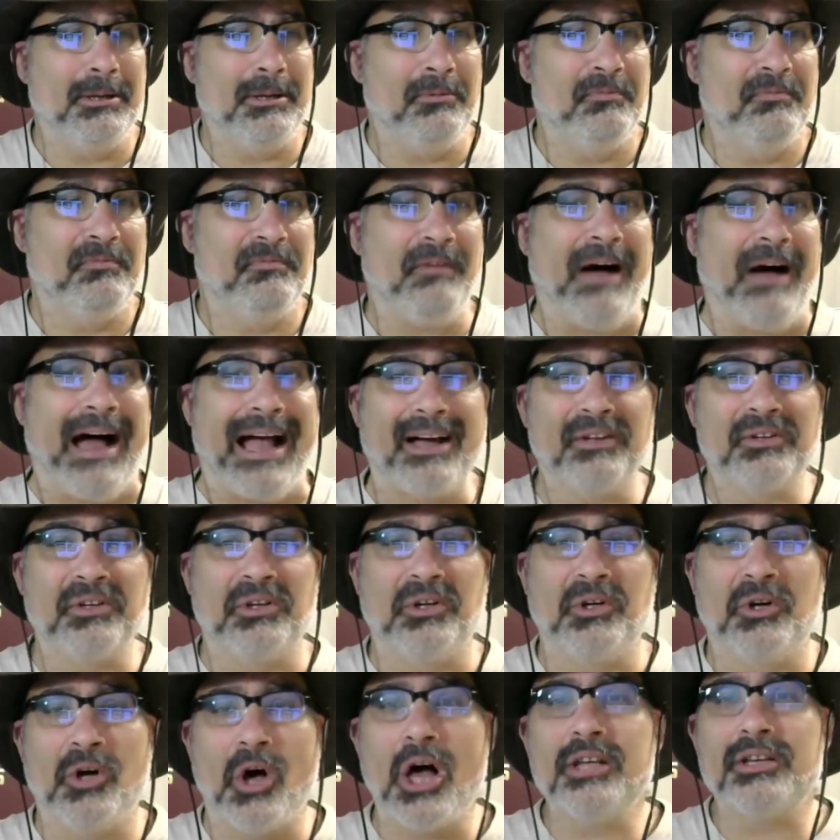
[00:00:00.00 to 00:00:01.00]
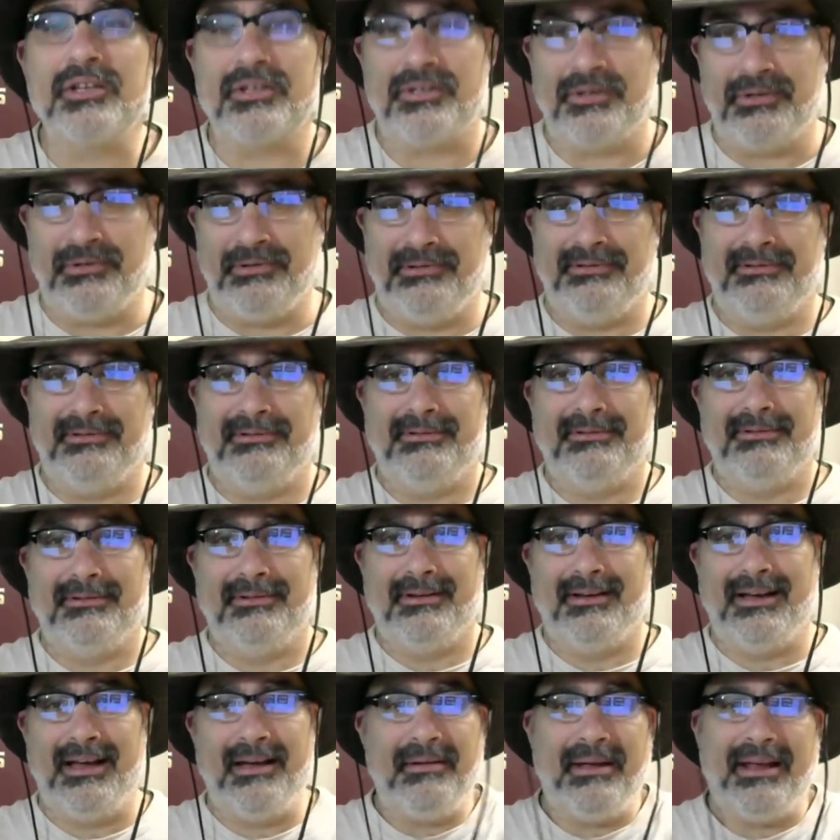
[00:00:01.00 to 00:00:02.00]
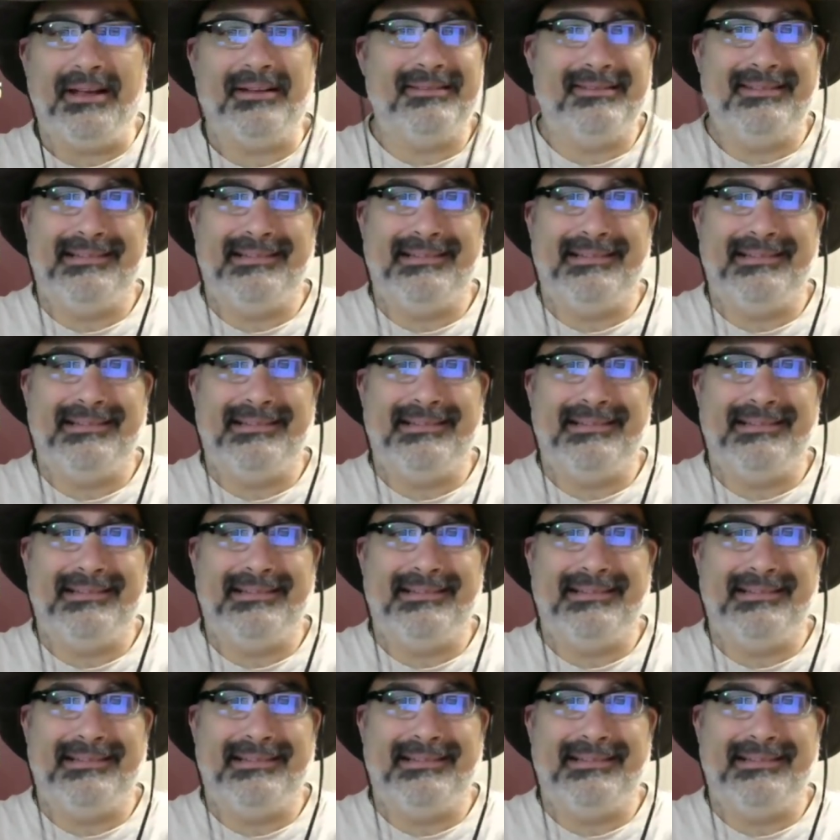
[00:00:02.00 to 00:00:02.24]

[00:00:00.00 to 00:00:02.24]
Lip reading: Filed a lawsuit. I mean,